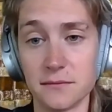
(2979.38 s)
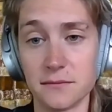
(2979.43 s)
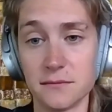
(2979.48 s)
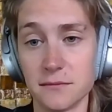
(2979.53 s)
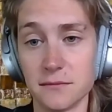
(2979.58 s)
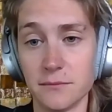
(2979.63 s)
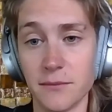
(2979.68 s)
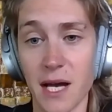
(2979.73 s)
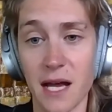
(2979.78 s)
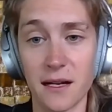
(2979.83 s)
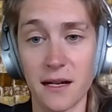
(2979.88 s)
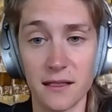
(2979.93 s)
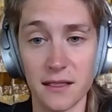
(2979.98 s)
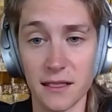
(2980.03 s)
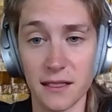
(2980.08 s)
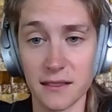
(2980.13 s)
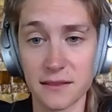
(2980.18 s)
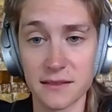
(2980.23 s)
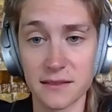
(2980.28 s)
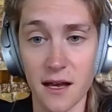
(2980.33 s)

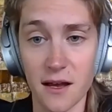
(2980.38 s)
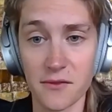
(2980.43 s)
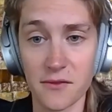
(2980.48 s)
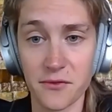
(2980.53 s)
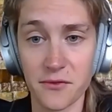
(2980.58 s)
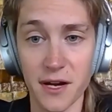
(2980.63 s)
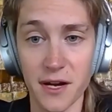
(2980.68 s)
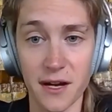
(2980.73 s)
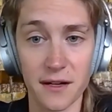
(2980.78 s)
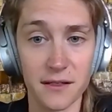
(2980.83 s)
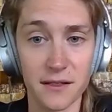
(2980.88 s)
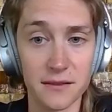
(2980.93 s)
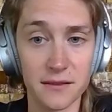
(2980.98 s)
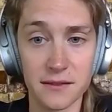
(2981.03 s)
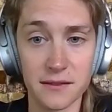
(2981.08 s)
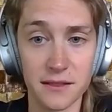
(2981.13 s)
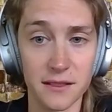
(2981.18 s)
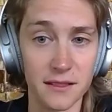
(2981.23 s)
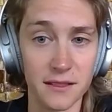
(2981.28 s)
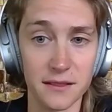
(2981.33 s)
modeling software
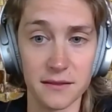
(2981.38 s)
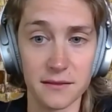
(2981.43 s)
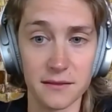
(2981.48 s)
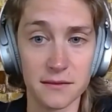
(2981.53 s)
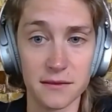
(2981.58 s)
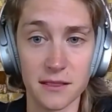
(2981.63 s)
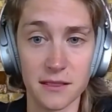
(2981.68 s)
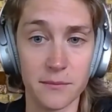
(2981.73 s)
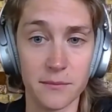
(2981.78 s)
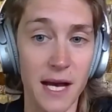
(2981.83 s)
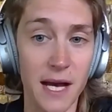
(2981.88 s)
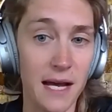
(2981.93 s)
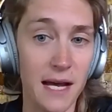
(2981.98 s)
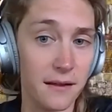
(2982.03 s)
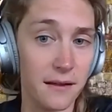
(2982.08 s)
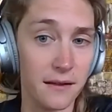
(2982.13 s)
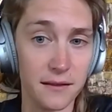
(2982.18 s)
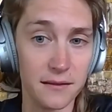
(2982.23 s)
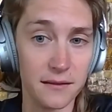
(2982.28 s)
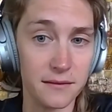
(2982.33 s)
to
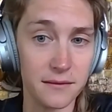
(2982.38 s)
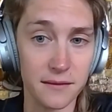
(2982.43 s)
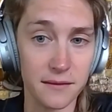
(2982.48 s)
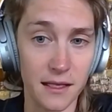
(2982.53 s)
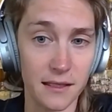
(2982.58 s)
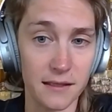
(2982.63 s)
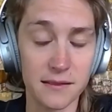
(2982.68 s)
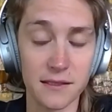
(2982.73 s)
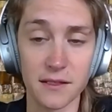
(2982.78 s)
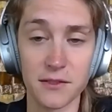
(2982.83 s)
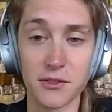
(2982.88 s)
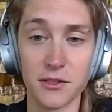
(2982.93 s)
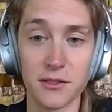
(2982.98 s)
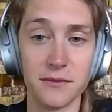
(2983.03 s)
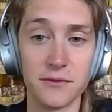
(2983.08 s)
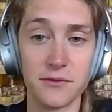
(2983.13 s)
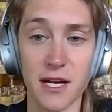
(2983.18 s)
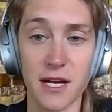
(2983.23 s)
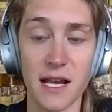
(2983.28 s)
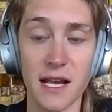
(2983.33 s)
model like such a
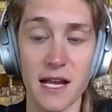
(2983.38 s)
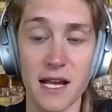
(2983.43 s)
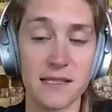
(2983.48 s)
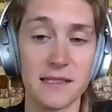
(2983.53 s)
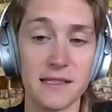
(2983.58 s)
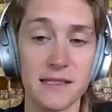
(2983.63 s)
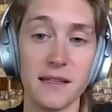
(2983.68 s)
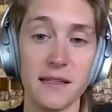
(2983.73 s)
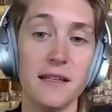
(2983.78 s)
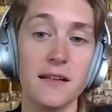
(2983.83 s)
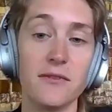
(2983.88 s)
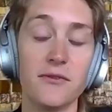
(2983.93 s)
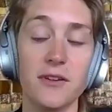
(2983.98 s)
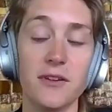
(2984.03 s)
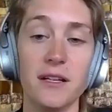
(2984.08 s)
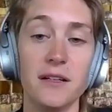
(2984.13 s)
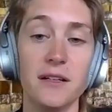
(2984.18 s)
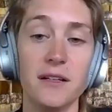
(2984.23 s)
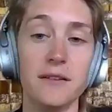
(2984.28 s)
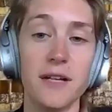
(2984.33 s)
drastically
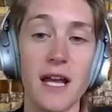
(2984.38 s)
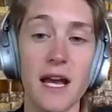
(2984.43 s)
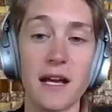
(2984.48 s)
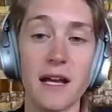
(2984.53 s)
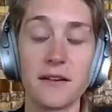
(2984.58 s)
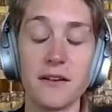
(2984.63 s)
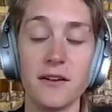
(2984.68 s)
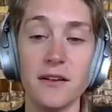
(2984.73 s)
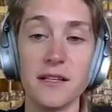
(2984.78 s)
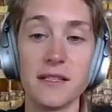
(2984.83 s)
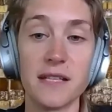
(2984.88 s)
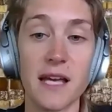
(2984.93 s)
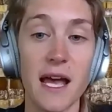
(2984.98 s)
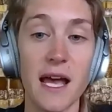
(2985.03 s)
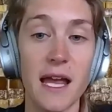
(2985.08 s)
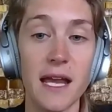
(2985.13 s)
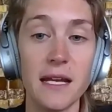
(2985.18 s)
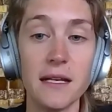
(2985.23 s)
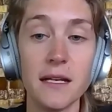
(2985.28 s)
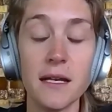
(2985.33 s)
different reactor
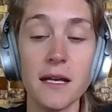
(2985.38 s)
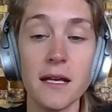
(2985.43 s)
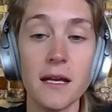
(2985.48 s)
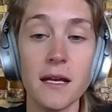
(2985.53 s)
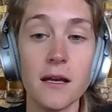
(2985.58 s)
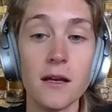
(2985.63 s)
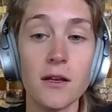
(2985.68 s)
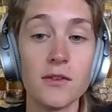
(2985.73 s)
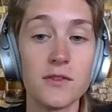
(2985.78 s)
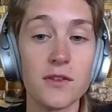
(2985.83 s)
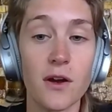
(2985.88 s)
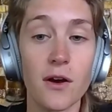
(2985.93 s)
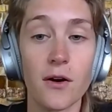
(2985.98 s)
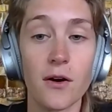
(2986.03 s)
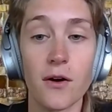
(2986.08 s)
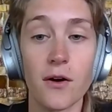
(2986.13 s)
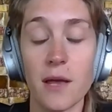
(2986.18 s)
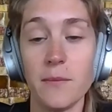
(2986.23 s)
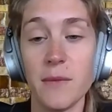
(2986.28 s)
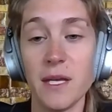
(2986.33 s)
design. So,
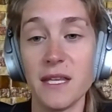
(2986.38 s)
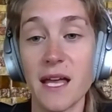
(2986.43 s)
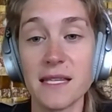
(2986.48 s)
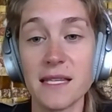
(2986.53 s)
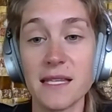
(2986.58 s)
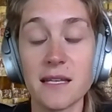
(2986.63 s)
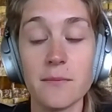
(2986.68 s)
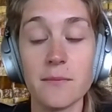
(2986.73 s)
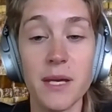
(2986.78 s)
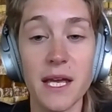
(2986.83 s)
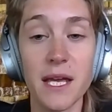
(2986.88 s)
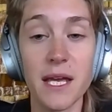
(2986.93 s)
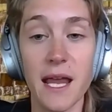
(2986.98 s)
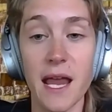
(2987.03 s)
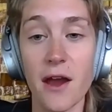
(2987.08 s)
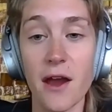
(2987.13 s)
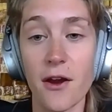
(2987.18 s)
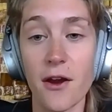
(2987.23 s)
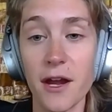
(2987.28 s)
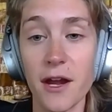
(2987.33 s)
I mean, that's a big
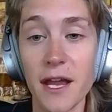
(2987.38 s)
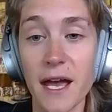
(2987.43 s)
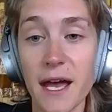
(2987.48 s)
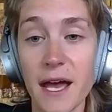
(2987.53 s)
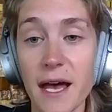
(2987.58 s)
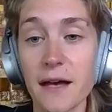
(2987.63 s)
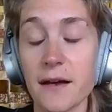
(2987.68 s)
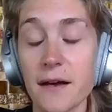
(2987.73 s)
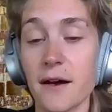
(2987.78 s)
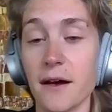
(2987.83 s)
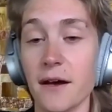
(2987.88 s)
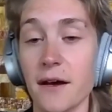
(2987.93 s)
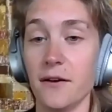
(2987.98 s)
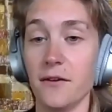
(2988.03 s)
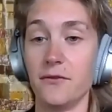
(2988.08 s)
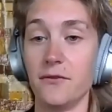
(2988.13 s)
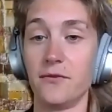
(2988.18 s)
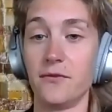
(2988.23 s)
area of